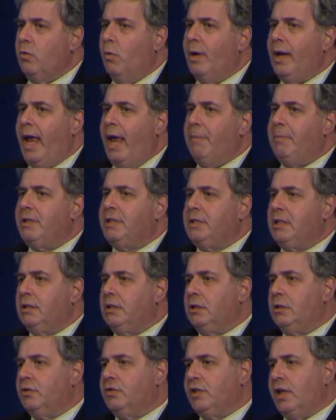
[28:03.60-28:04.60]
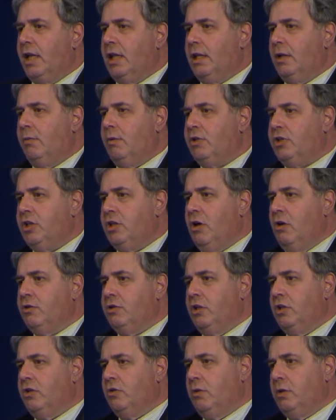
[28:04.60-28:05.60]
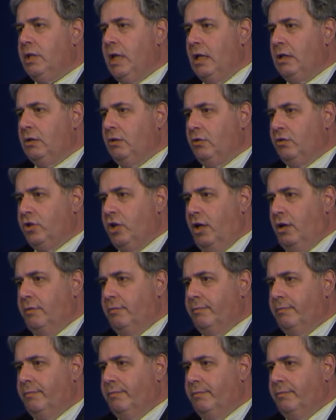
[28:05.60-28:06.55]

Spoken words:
So what happens to little Sally when she goes into a dental chair